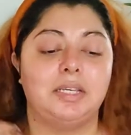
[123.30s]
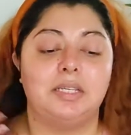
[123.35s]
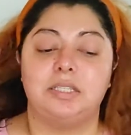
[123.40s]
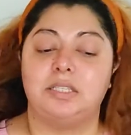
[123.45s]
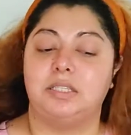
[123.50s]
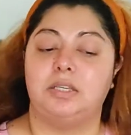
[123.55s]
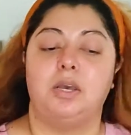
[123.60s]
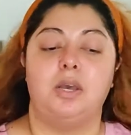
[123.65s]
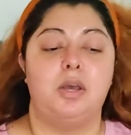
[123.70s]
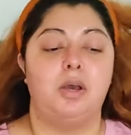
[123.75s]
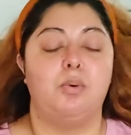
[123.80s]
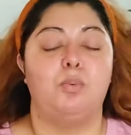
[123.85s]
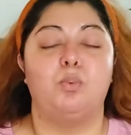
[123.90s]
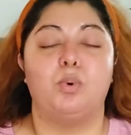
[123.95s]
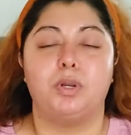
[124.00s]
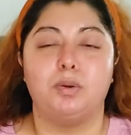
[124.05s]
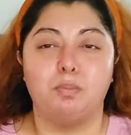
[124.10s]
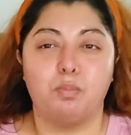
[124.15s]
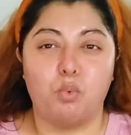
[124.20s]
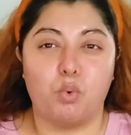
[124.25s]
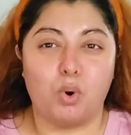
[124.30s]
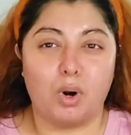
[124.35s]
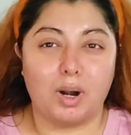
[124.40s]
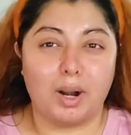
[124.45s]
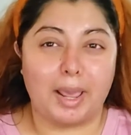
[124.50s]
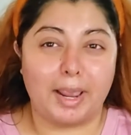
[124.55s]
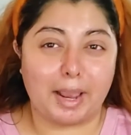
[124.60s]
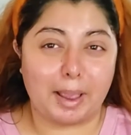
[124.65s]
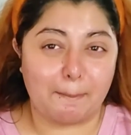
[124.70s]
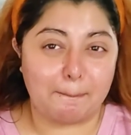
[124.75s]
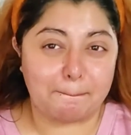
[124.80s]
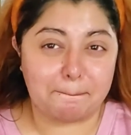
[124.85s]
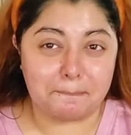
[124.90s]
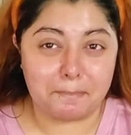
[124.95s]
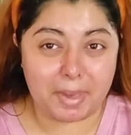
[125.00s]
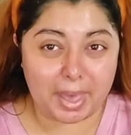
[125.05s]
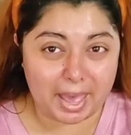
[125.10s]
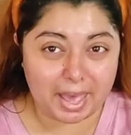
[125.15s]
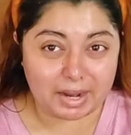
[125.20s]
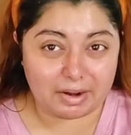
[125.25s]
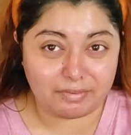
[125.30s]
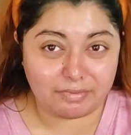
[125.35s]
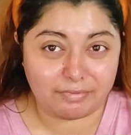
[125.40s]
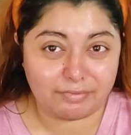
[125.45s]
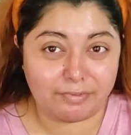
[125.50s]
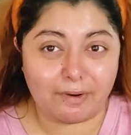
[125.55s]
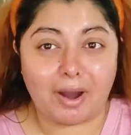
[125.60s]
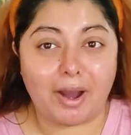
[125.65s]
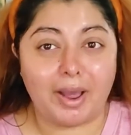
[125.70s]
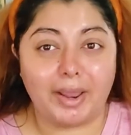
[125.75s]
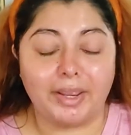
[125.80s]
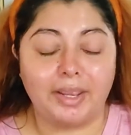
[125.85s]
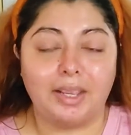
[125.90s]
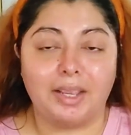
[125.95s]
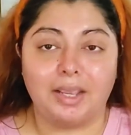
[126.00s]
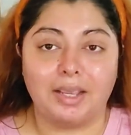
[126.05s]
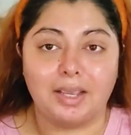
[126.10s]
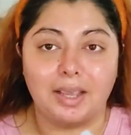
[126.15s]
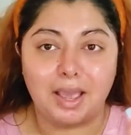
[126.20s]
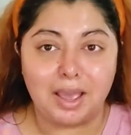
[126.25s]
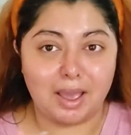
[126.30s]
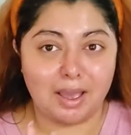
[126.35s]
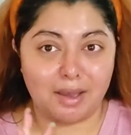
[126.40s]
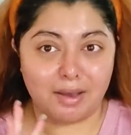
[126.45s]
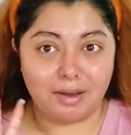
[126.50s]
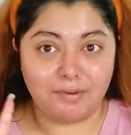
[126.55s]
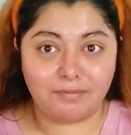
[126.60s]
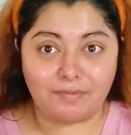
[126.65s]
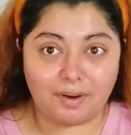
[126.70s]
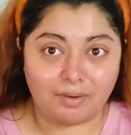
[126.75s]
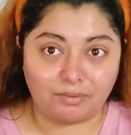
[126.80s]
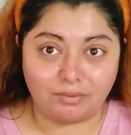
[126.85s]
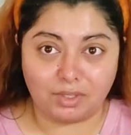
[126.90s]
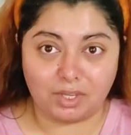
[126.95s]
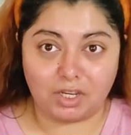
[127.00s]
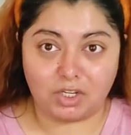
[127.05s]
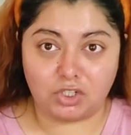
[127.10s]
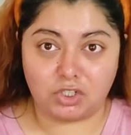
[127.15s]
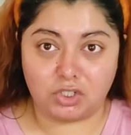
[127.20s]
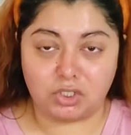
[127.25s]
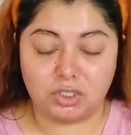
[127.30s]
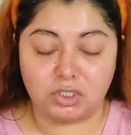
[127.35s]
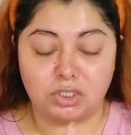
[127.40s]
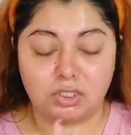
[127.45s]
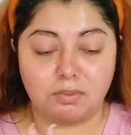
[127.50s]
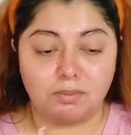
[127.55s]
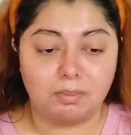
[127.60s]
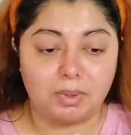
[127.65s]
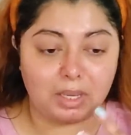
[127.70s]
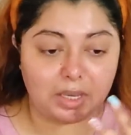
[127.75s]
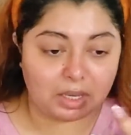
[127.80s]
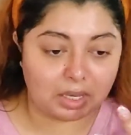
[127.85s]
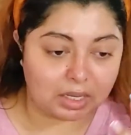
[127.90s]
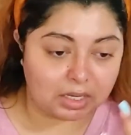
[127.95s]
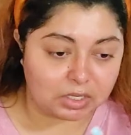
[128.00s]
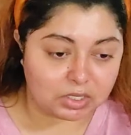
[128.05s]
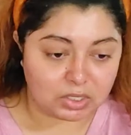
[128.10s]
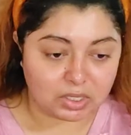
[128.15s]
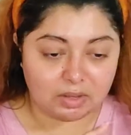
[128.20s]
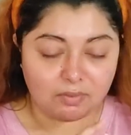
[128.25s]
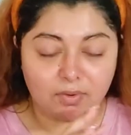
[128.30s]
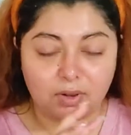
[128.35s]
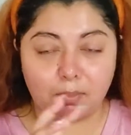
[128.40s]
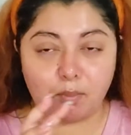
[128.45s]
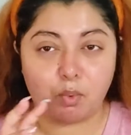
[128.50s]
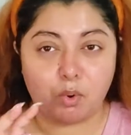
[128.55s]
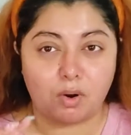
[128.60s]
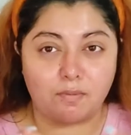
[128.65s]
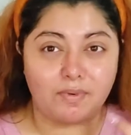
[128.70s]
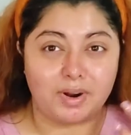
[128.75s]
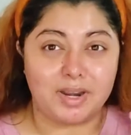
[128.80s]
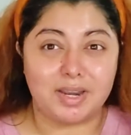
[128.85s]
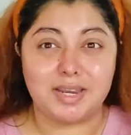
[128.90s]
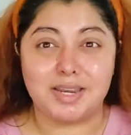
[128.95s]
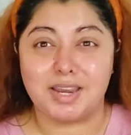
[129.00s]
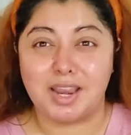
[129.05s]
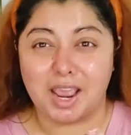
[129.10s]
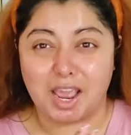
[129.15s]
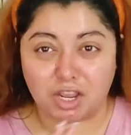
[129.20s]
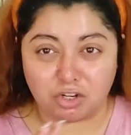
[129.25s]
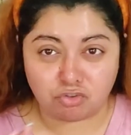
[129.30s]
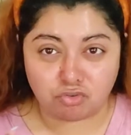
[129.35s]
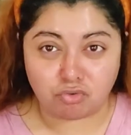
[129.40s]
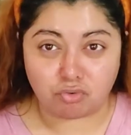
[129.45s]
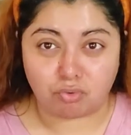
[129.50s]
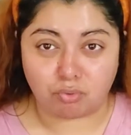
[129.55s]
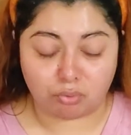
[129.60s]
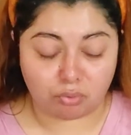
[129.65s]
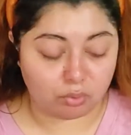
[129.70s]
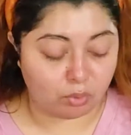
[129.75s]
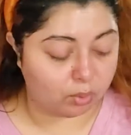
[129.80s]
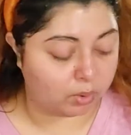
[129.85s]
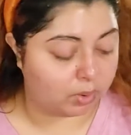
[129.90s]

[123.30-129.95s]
this with more like mattifying foundations to make it, to give it more of a natural